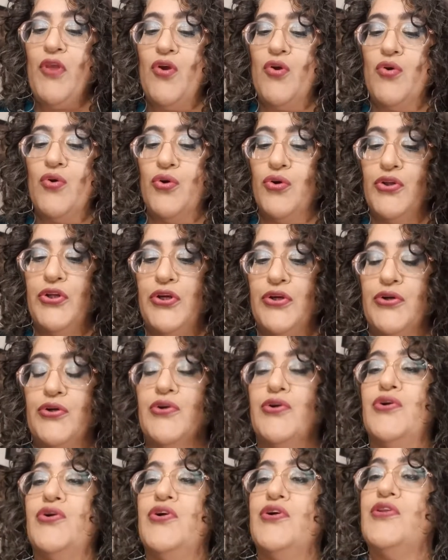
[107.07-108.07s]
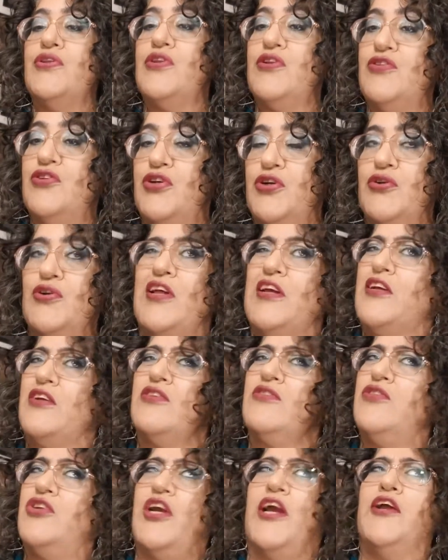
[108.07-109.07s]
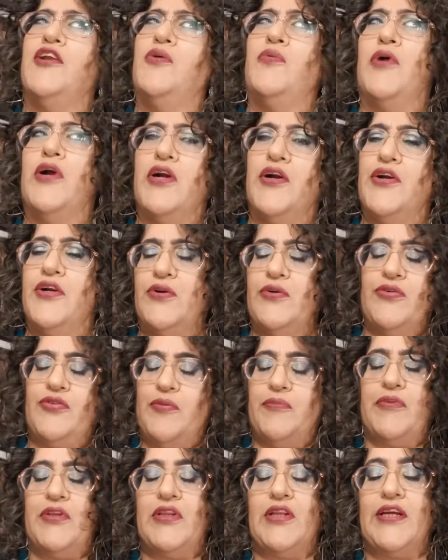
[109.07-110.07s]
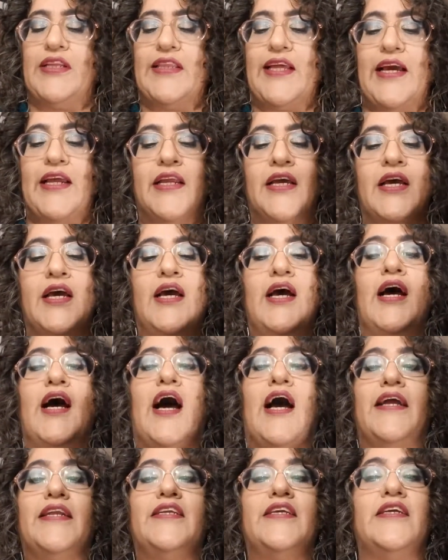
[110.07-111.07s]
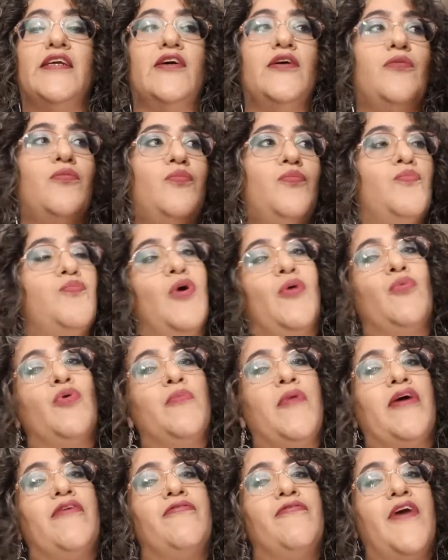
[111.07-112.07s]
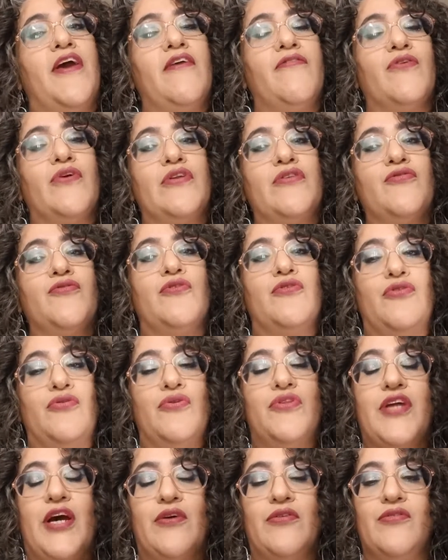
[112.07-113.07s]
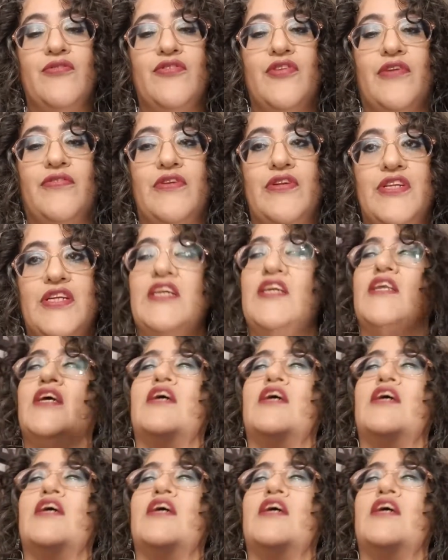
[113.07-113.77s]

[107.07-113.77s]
earlier this year, like in January or something like that, I did a what were my favorites for 2017,